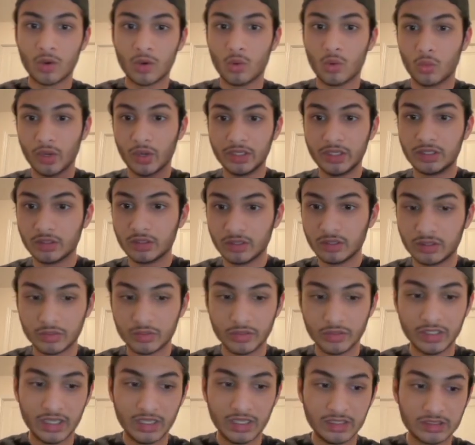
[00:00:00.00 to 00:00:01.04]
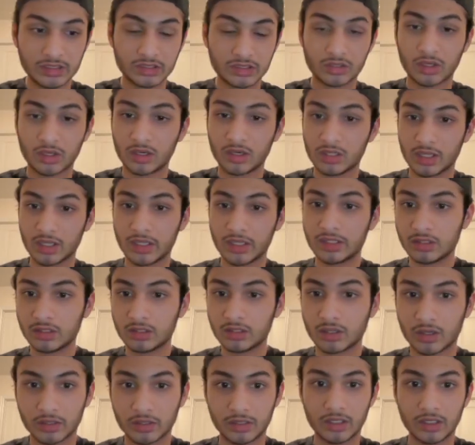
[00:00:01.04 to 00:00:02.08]
Wait 2 to 3 days. Start liking
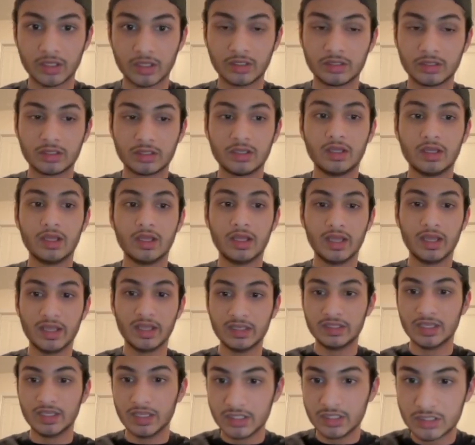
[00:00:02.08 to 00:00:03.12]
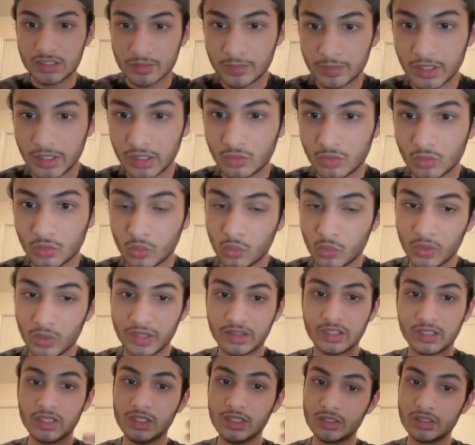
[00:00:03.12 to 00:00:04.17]
content. Engage a bit
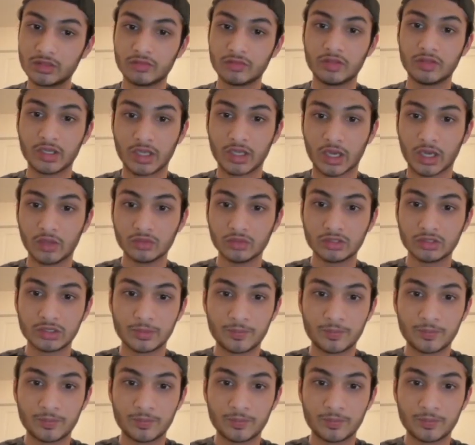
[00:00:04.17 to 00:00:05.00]
with each of the accounts,